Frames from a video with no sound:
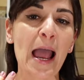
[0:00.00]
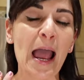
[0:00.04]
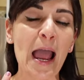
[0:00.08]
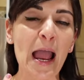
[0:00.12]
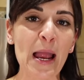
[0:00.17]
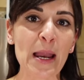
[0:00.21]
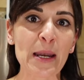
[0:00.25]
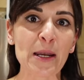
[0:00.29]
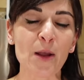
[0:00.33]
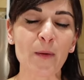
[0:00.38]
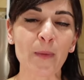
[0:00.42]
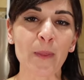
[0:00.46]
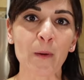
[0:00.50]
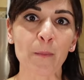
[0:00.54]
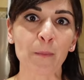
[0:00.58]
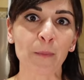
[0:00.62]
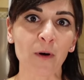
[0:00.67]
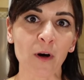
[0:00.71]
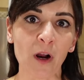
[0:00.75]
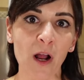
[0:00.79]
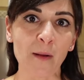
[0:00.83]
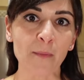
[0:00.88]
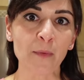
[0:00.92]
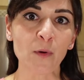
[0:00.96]
And the
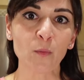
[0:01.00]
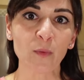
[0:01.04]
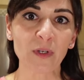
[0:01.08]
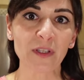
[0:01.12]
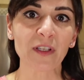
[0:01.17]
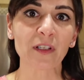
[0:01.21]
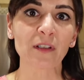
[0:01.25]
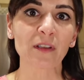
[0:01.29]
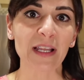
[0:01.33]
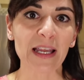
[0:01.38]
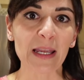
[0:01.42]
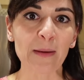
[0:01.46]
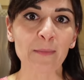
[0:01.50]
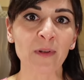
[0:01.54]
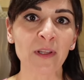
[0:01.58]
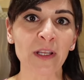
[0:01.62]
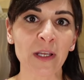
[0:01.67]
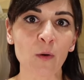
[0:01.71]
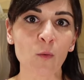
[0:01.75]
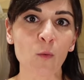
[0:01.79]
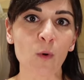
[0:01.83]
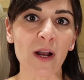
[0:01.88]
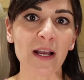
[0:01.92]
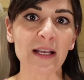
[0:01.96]
problem with the
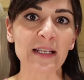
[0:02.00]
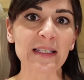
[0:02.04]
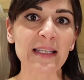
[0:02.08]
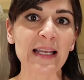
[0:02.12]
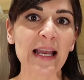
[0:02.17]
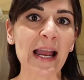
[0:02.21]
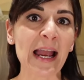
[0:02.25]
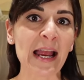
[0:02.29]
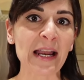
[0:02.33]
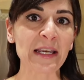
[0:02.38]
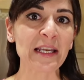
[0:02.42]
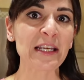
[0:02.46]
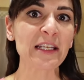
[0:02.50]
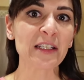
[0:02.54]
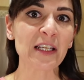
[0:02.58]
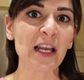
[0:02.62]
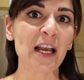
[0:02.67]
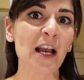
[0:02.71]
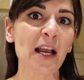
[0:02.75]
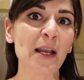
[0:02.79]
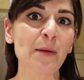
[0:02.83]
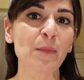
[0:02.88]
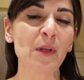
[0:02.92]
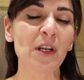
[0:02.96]
labeling was
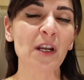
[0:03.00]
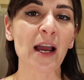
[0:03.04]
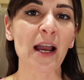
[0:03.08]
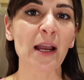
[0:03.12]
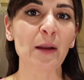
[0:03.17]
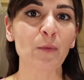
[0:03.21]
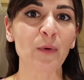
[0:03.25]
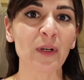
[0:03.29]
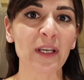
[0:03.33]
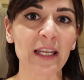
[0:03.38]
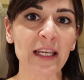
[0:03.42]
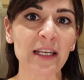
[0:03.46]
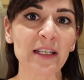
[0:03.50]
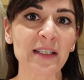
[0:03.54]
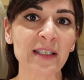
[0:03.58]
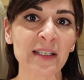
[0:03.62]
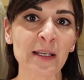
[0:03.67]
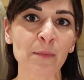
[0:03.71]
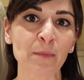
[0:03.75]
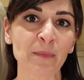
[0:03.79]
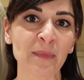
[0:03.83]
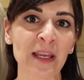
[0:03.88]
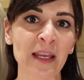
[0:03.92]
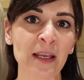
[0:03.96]
anytime that I would eat
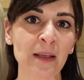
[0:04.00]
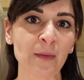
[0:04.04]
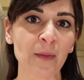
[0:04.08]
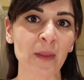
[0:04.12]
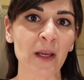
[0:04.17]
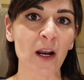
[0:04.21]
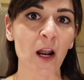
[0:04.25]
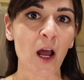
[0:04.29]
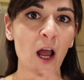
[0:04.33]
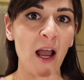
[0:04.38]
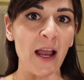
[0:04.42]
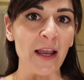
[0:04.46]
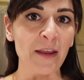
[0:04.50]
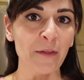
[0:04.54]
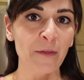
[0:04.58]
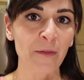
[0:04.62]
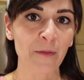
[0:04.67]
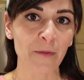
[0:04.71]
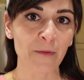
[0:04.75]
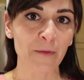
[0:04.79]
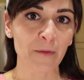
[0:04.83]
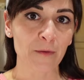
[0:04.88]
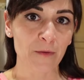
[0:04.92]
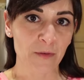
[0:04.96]
something that I
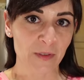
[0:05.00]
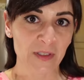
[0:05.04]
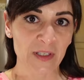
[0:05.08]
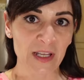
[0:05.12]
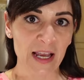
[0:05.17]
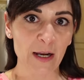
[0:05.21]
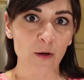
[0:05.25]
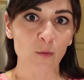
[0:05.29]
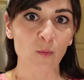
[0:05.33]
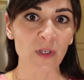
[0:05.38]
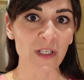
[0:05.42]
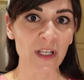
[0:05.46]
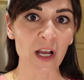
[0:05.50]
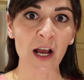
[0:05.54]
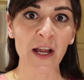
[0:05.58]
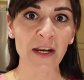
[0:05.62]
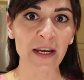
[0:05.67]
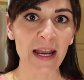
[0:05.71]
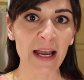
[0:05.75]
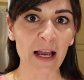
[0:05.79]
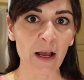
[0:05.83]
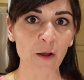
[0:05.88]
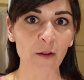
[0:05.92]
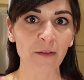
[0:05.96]
said was
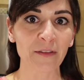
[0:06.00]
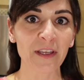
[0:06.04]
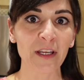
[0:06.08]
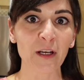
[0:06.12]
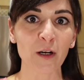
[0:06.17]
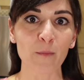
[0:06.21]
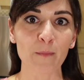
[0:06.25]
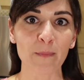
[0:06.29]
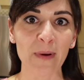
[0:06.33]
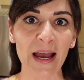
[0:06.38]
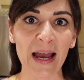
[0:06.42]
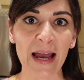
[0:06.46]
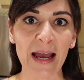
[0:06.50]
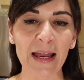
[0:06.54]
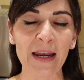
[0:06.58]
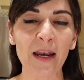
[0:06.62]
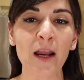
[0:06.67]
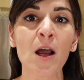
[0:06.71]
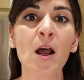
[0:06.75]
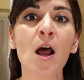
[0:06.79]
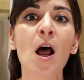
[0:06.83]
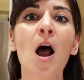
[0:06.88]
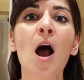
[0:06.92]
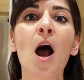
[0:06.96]
unhealthy or
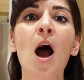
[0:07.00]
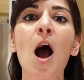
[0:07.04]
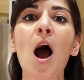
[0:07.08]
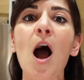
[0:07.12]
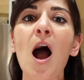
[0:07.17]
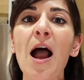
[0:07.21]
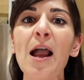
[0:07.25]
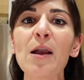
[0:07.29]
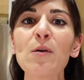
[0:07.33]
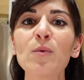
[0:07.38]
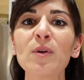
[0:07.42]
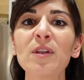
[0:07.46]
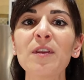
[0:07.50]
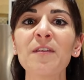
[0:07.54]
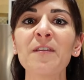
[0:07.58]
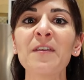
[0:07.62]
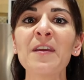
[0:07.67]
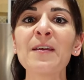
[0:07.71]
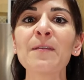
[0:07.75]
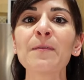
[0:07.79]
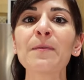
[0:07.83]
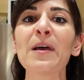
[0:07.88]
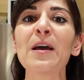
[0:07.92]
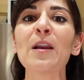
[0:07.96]
bad, I would
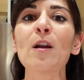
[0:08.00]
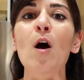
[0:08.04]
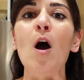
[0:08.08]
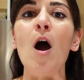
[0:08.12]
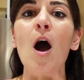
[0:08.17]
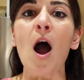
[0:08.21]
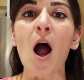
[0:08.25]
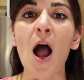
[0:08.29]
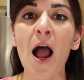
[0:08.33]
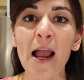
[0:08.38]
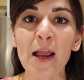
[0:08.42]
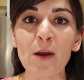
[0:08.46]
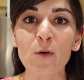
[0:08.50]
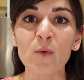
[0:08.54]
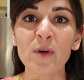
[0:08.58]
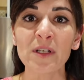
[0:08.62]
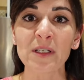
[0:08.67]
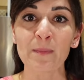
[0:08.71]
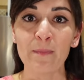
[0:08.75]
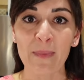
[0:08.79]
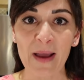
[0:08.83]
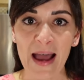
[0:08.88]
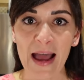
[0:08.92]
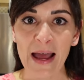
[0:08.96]
think that I
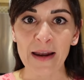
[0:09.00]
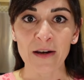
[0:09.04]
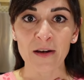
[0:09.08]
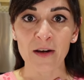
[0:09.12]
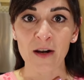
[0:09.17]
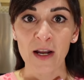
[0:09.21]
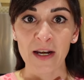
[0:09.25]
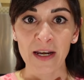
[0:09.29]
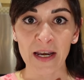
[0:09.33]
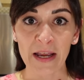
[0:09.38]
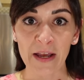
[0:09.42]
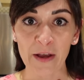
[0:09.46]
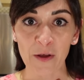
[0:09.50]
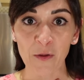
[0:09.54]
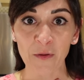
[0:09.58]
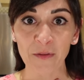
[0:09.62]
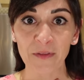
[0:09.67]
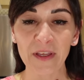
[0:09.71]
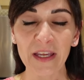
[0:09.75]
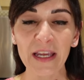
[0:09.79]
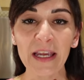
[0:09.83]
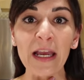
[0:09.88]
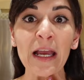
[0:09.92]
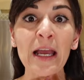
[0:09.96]
was bad and
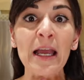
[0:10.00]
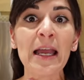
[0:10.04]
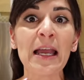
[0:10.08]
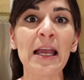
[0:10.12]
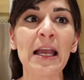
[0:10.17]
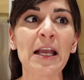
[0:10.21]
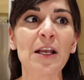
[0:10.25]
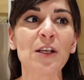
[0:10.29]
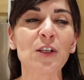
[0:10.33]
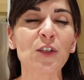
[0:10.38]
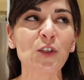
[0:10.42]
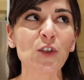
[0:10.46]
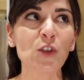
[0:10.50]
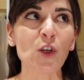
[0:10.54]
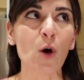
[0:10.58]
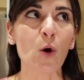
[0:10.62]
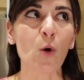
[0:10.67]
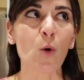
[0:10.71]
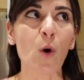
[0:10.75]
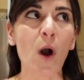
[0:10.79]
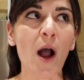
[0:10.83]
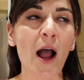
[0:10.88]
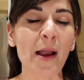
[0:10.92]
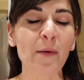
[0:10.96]
unhealthy.
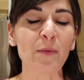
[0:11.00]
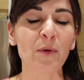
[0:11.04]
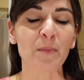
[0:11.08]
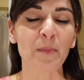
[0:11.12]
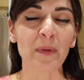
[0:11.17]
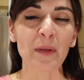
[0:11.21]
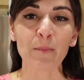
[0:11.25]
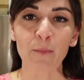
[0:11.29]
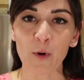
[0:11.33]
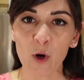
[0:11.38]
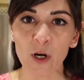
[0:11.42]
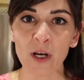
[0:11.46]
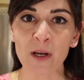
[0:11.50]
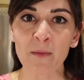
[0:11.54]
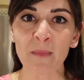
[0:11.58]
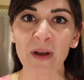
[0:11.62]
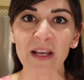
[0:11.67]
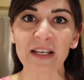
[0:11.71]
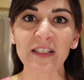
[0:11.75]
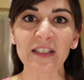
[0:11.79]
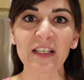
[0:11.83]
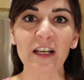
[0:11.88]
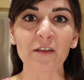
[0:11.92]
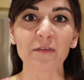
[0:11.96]
So I would be putting
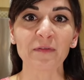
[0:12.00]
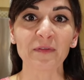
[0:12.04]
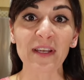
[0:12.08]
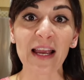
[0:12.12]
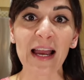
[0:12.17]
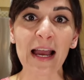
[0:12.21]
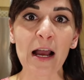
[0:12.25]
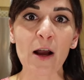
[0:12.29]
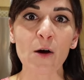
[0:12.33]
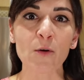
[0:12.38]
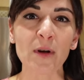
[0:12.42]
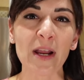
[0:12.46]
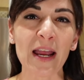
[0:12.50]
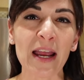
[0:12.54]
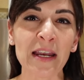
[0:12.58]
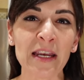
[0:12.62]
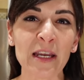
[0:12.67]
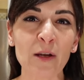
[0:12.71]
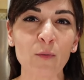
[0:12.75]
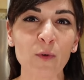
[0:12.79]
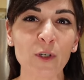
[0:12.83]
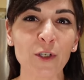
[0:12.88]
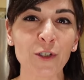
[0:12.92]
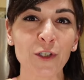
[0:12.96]
myself down and
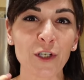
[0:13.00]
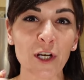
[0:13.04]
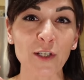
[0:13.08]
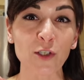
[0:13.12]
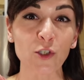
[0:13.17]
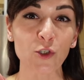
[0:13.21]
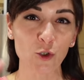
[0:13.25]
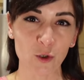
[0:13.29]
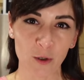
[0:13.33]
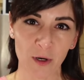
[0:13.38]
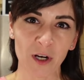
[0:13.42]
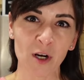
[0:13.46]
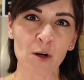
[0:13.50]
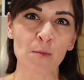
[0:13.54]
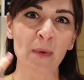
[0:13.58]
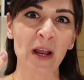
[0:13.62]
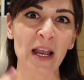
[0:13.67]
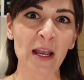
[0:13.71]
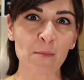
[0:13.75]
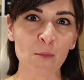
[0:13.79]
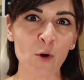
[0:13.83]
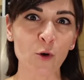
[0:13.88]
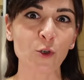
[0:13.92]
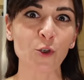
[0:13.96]
it would just trigger
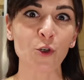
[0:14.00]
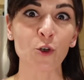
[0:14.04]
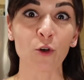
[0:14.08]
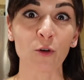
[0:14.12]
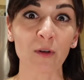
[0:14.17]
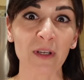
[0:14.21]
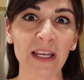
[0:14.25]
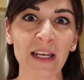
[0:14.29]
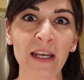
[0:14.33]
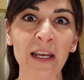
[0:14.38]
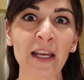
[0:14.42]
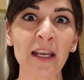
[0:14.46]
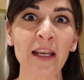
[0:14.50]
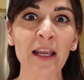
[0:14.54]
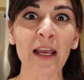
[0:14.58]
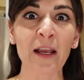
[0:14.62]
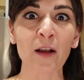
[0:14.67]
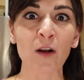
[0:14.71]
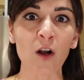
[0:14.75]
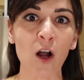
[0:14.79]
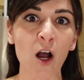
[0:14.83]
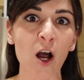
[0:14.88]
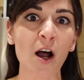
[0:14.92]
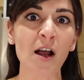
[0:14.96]
my emotional eating
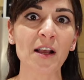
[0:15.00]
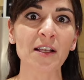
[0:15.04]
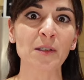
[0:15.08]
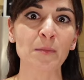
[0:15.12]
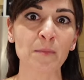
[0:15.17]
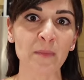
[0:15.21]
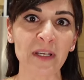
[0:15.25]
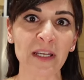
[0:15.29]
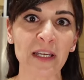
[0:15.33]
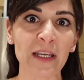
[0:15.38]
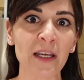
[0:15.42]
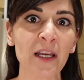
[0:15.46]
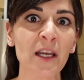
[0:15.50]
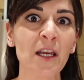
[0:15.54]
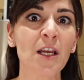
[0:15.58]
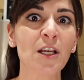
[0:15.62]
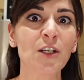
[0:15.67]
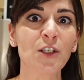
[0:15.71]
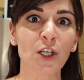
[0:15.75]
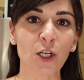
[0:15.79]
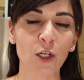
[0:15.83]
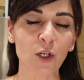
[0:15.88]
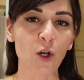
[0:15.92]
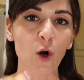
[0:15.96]
and cause me
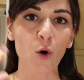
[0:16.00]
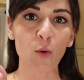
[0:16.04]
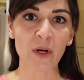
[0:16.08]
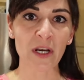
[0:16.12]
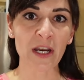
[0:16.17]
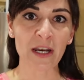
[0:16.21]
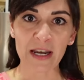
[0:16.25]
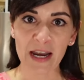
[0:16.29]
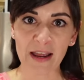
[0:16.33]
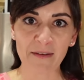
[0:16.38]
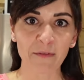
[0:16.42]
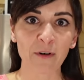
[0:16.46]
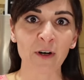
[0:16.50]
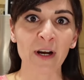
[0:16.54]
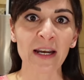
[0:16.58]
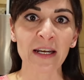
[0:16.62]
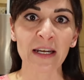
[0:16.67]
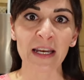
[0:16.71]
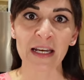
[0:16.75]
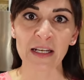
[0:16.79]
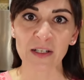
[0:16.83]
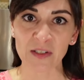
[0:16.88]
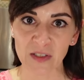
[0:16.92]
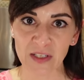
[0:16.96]
to go in a never
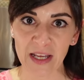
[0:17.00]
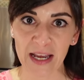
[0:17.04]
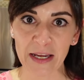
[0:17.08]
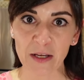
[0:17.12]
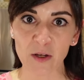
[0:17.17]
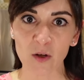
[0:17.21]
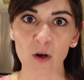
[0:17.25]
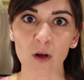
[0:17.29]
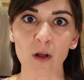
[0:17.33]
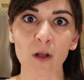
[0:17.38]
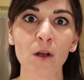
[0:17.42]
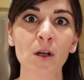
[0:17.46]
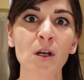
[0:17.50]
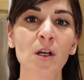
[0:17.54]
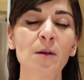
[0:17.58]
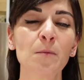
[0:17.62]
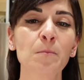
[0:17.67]
ending cycle. This